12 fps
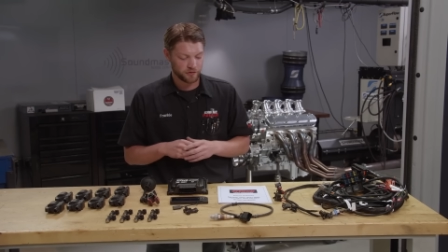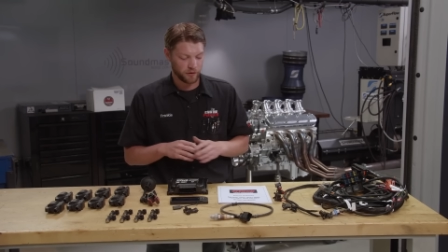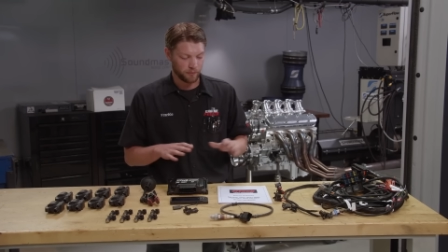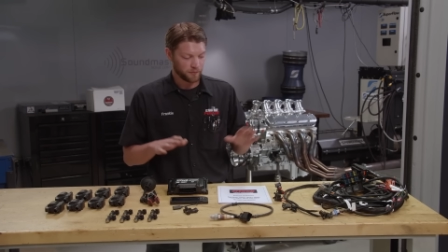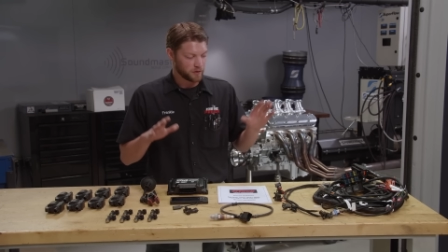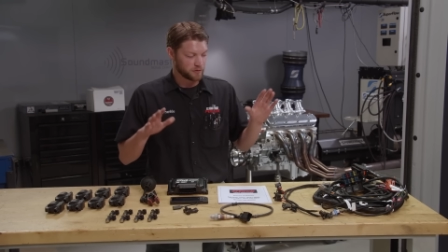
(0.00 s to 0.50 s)

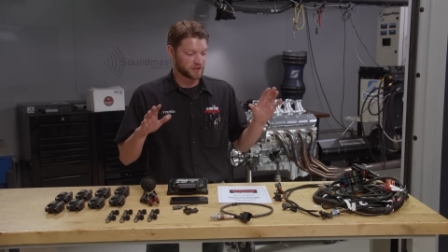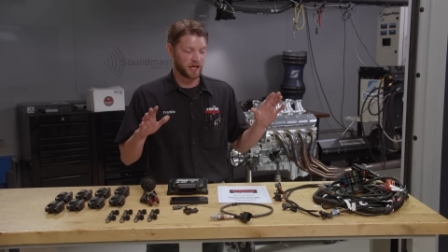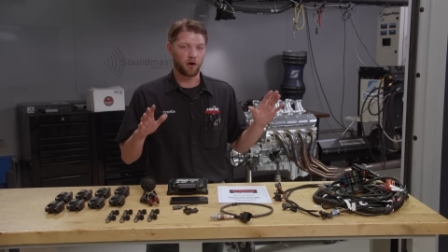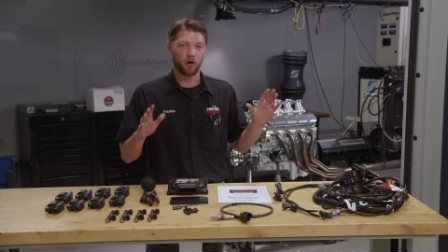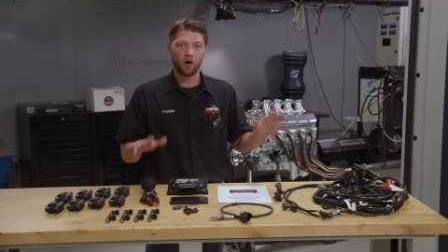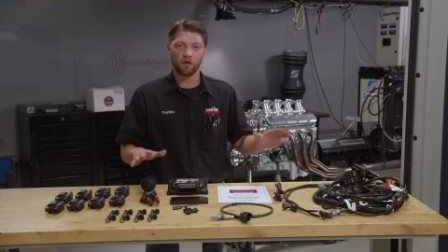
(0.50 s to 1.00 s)
So we'll
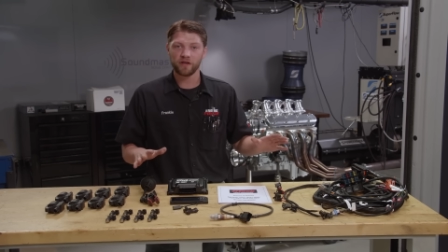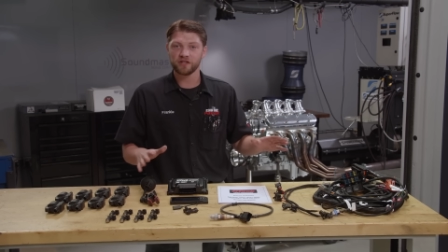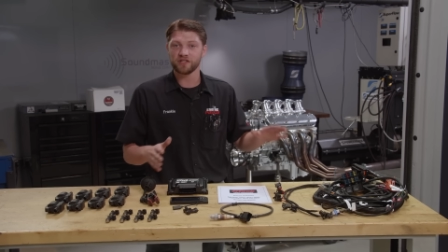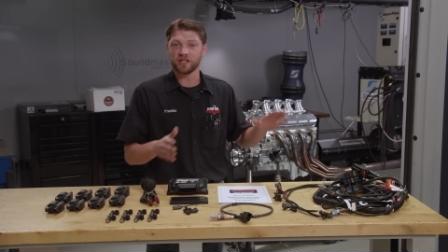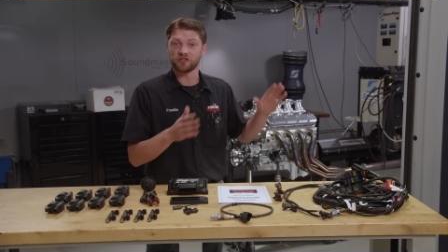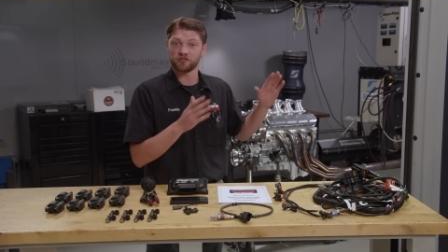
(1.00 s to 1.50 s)
get all
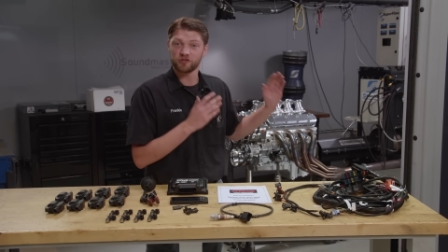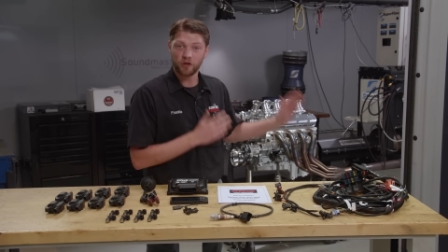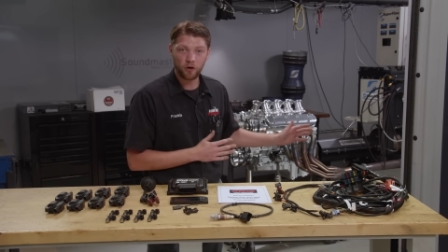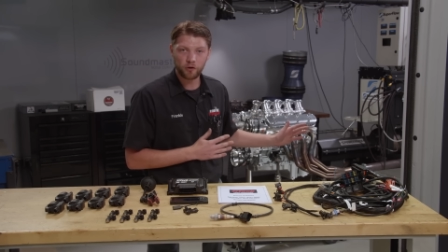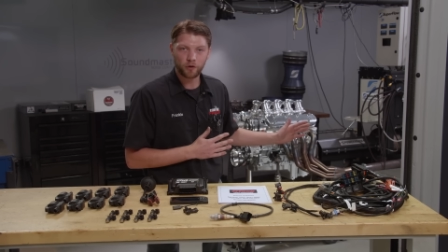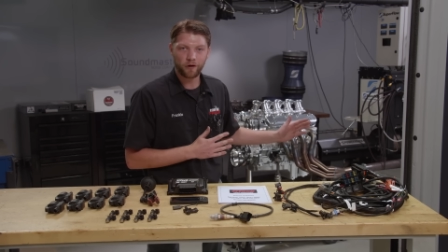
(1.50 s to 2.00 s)
this
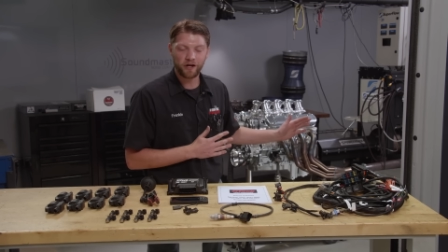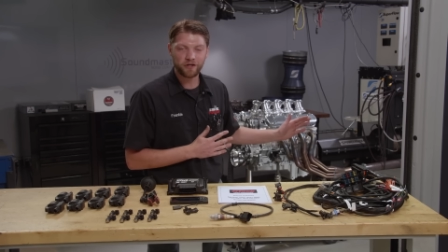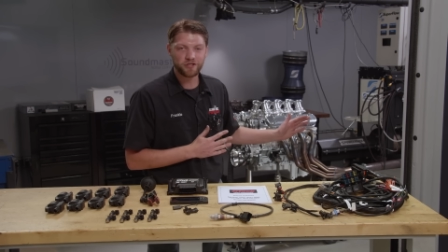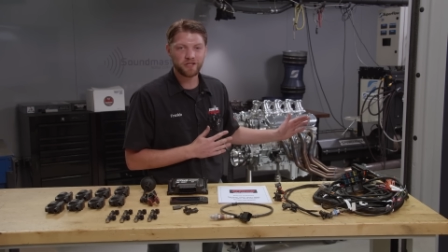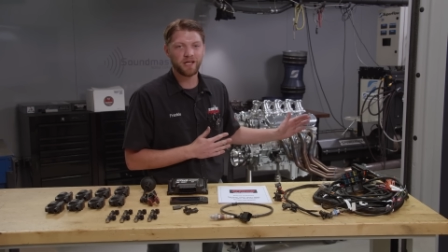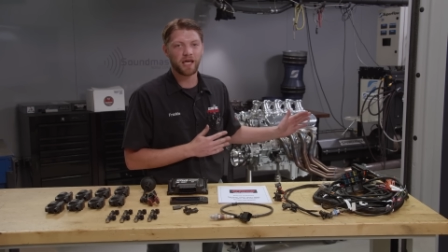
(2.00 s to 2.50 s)
installed on our
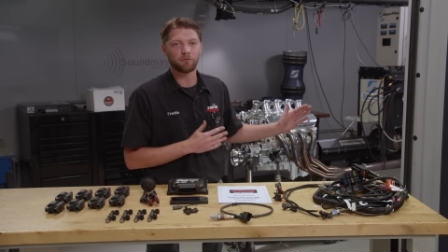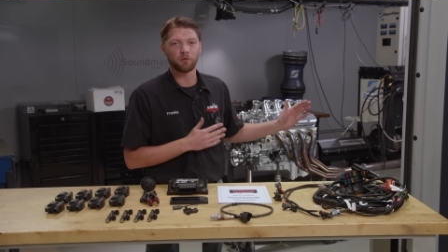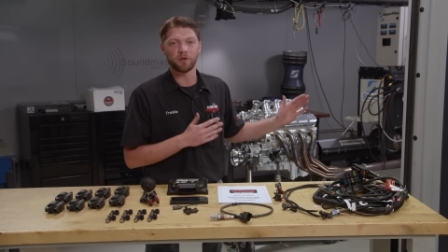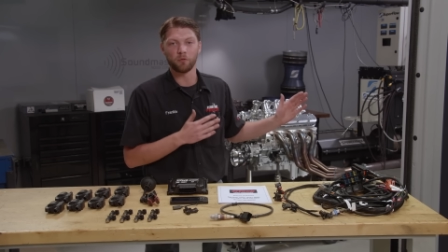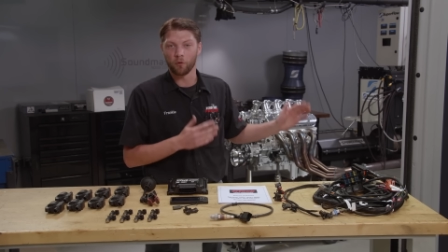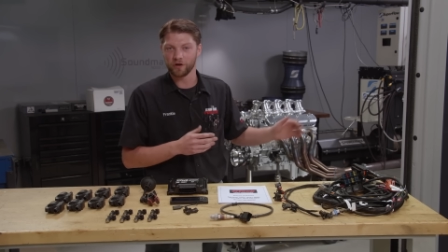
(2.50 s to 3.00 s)
engine, and
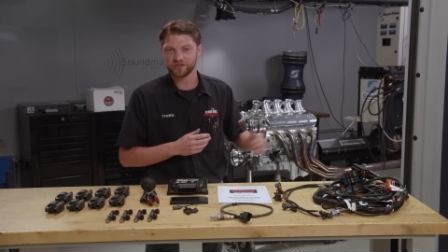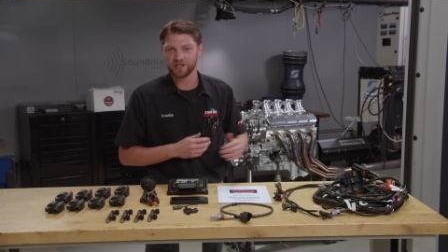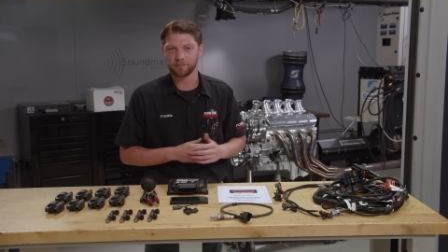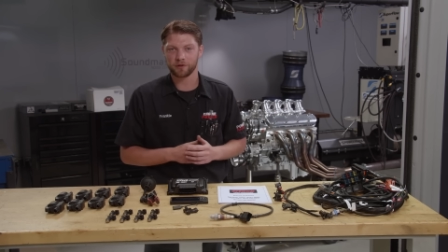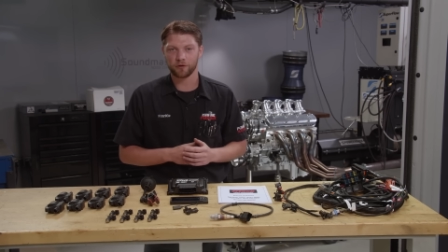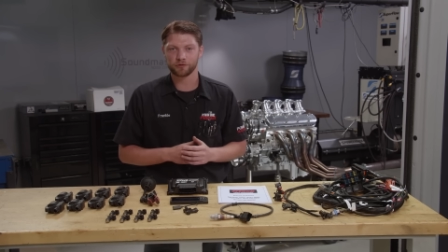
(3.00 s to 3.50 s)
we'll be one
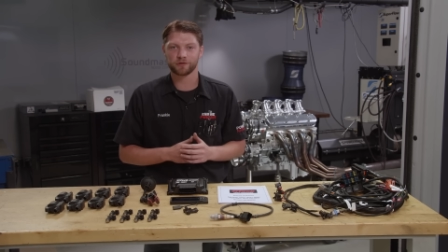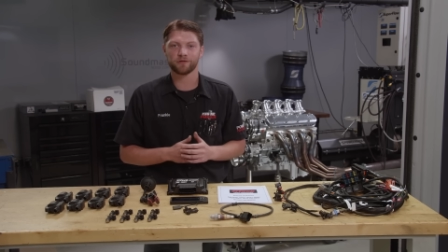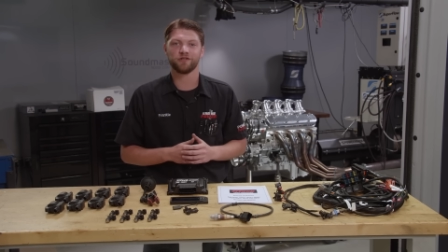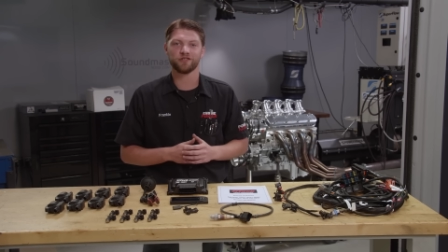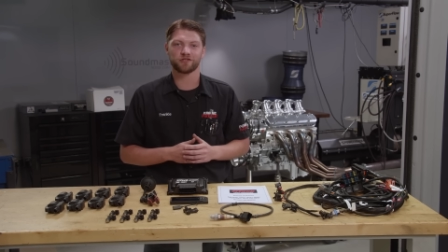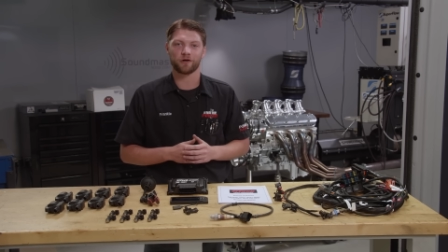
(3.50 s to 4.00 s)
step
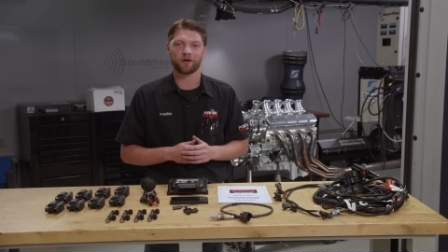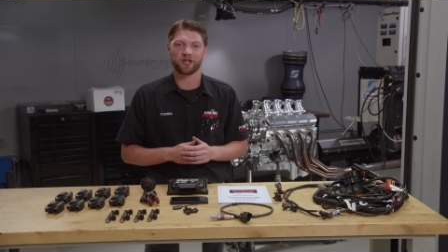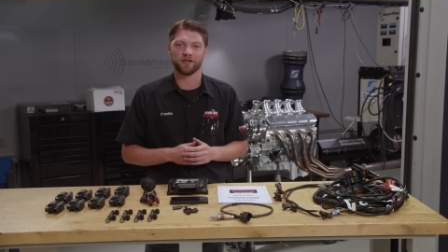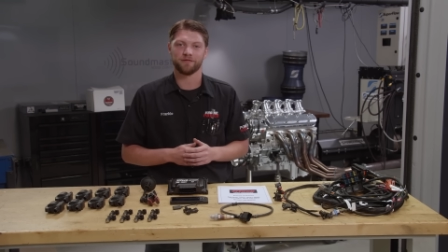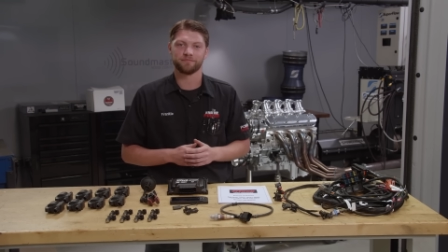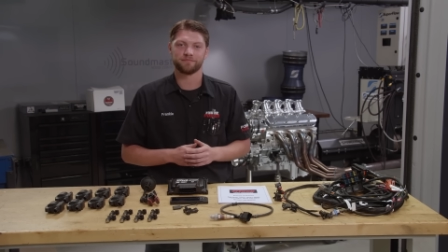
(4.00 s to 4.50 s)
closer to starting it.